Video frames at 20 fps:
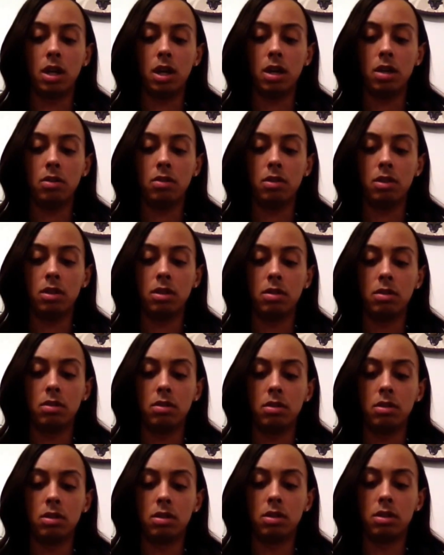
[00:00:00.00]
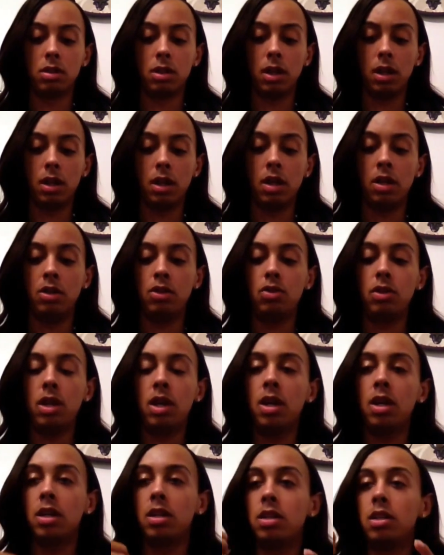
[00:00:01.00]
I don't know. Like, and you
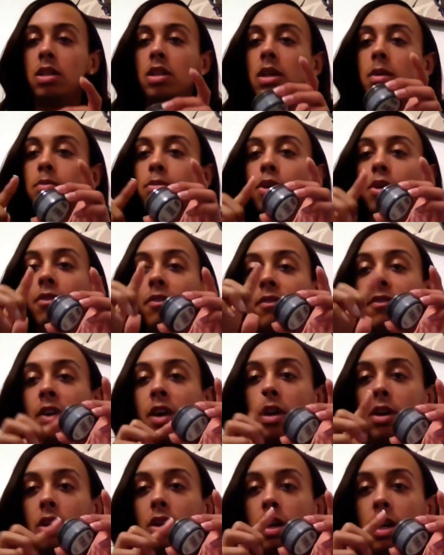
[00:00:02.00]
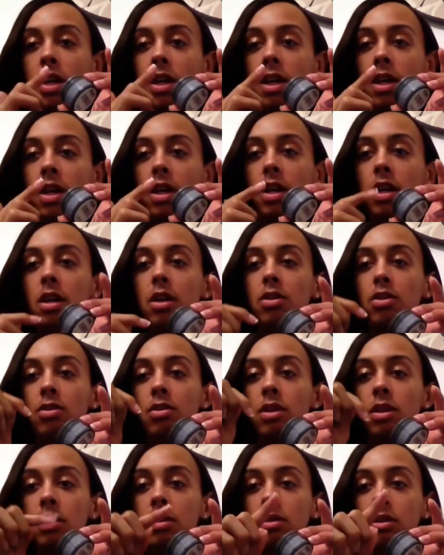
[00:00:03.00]
can't dip your finger in and get it. You
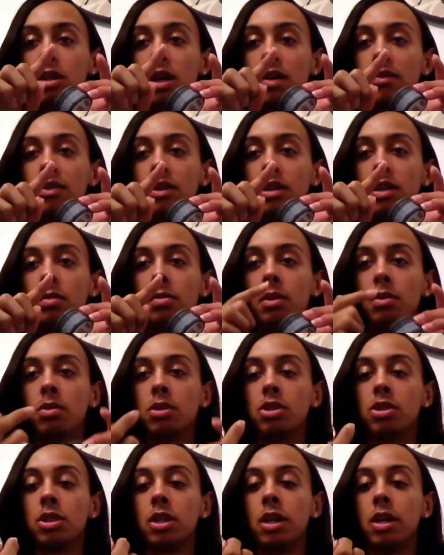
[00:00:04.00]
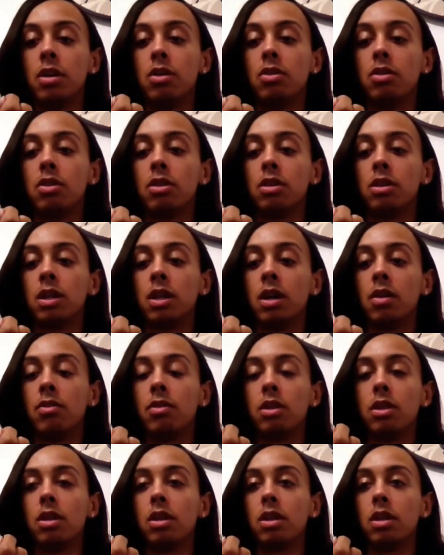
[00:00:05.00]
literally have to dip it with your nail, or it's not
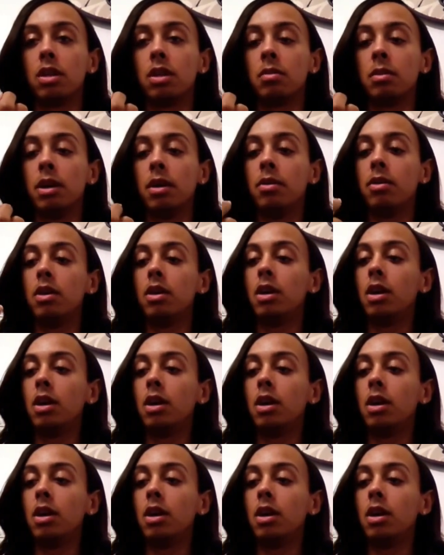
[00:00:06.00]
really going to come out.